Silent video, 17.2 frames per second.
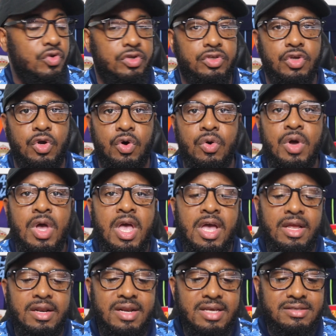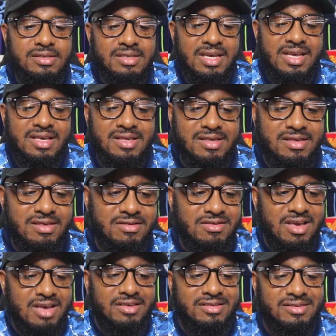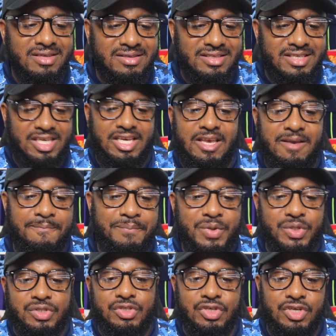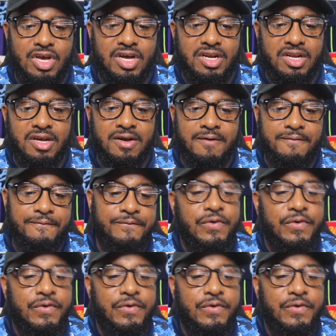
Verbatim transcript: So this is just a team put together